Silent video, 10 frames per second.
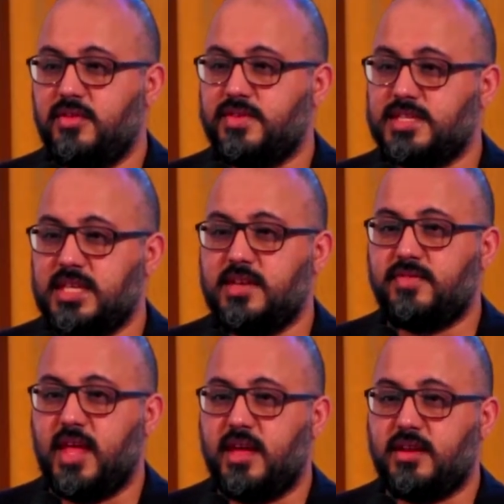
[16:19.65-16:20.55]

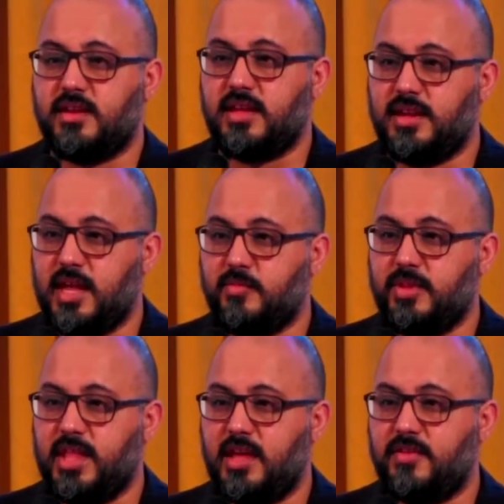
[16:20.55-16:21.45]
receive that and connect
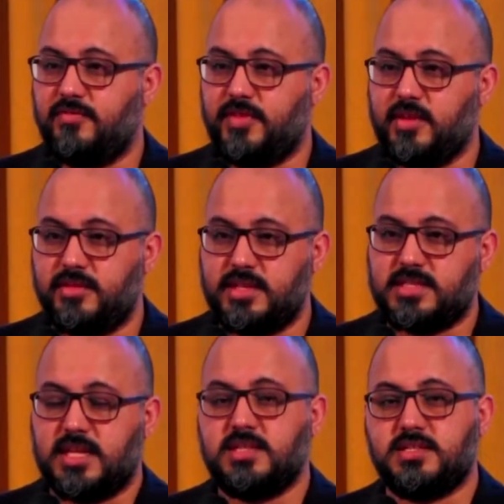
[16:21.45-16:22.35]
with that and feel this
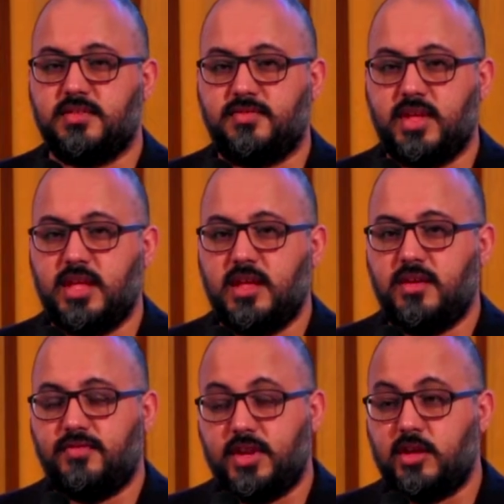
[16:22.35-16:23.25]
sense of
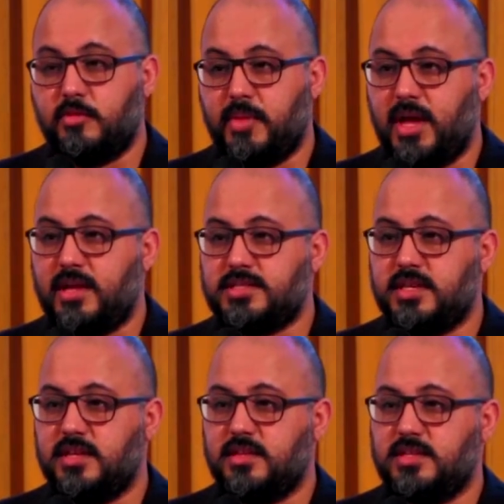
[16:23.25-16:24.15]
filial
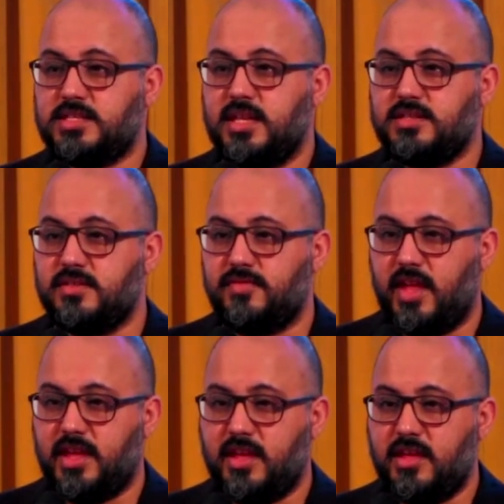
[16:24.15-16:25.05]
piety, this sense of
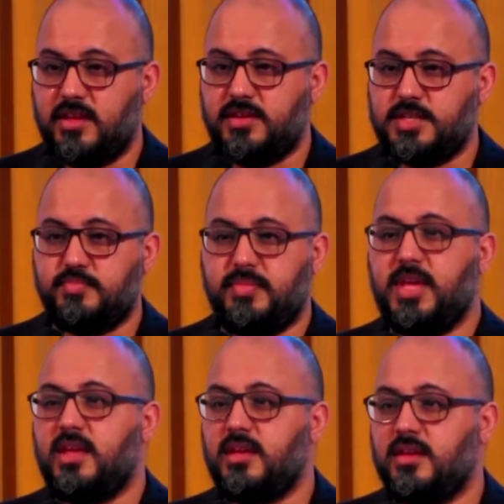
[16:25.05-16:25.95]
just
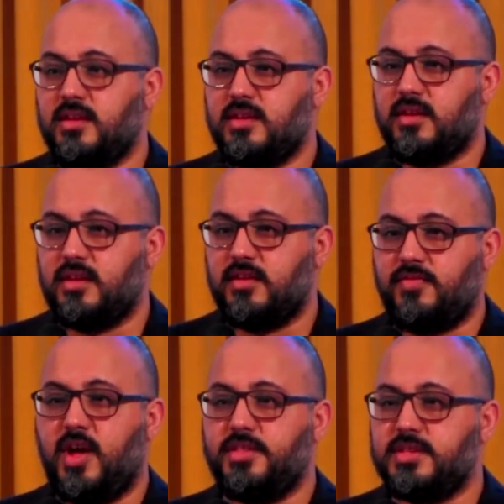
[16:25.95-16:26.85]
being a
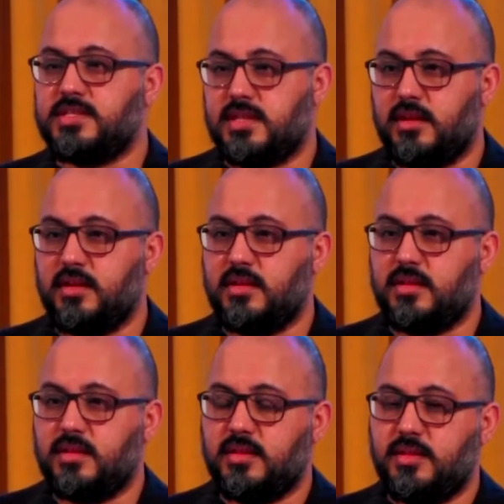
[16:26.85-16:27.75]
father's son.
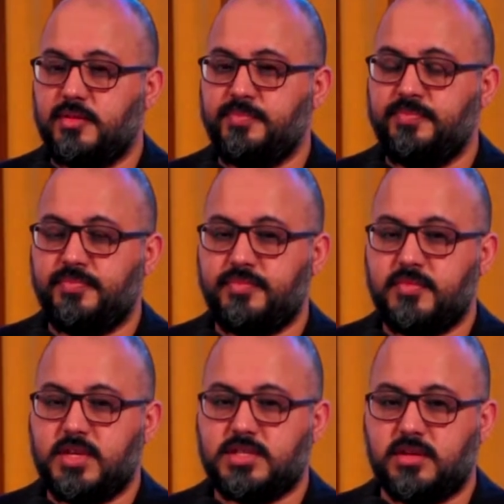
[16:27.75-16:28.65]

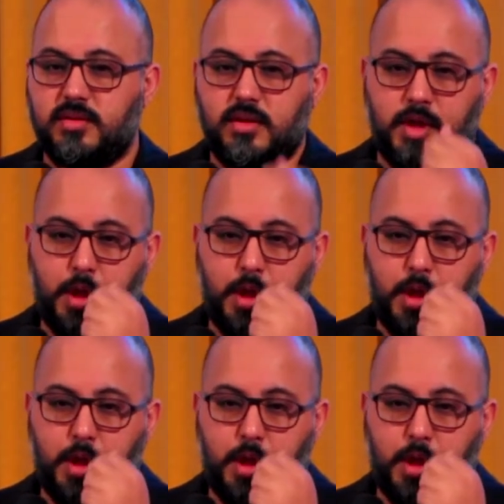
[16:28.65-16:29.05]
So,